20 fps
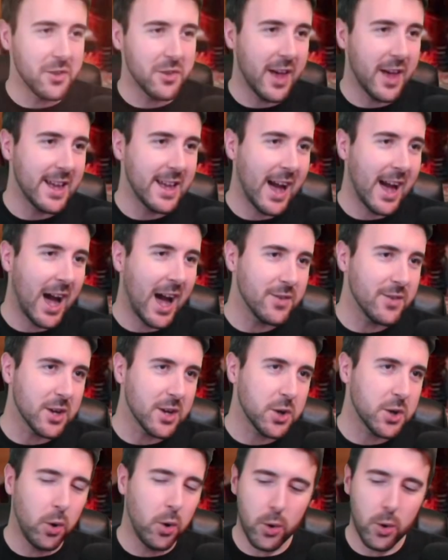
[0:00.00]
so there you have
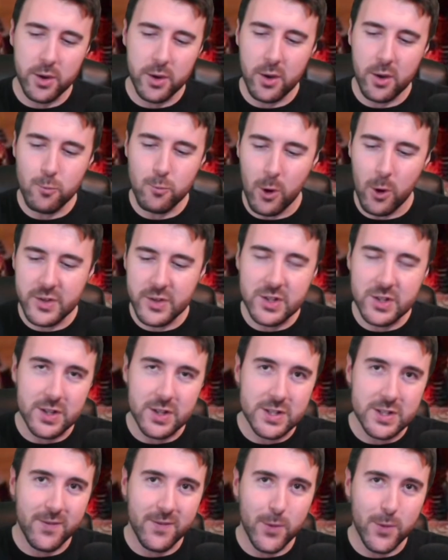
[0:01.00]
it, Khorne
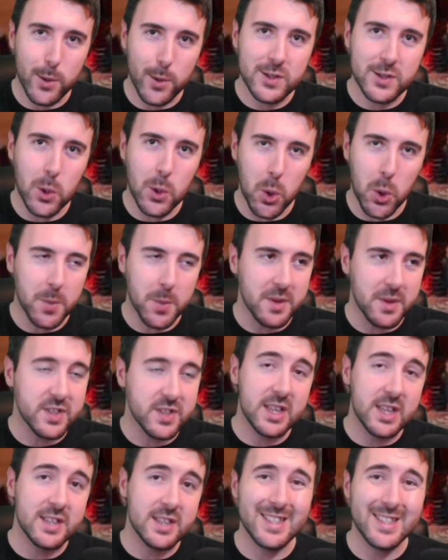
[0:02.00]
rosters for
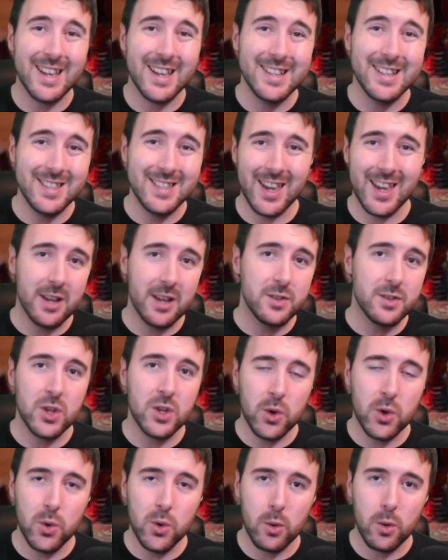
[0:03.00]
tournaments. This is a tier
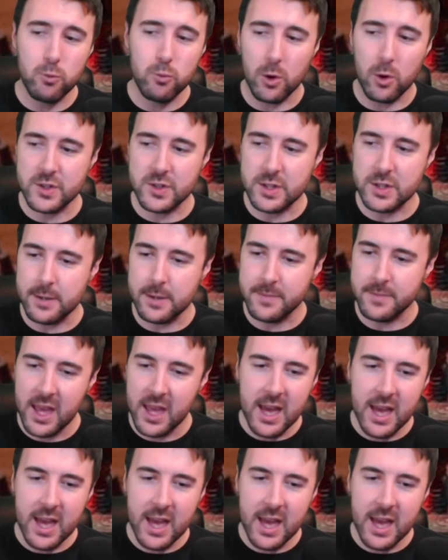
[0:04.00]
2 roster.